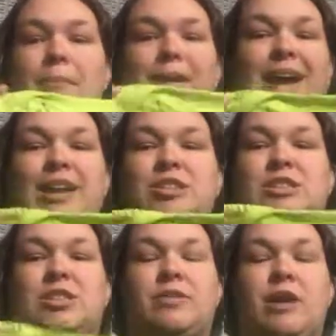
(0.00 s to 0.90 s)
But I
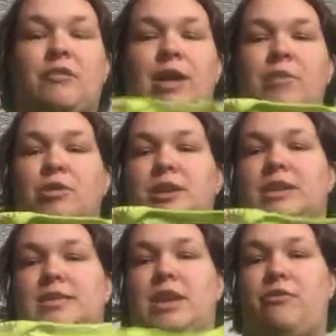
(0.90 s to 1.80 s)
just love how vibrant it
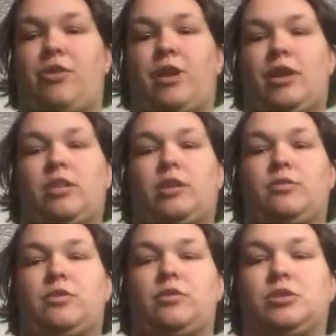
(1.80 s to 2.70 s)
is. I feel like a lot
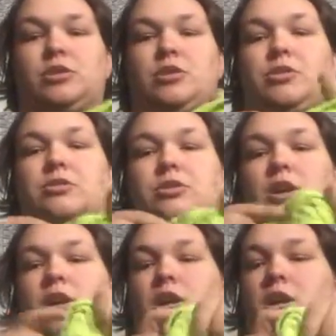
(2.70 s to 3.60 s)
of girls' clothes
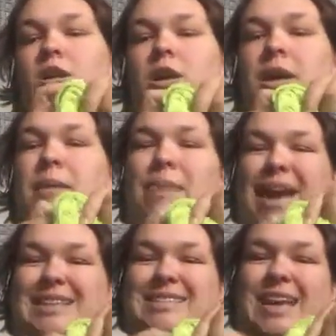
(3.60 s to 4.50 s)
are
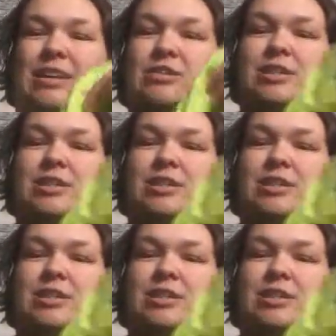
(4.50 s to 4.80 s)
pastels.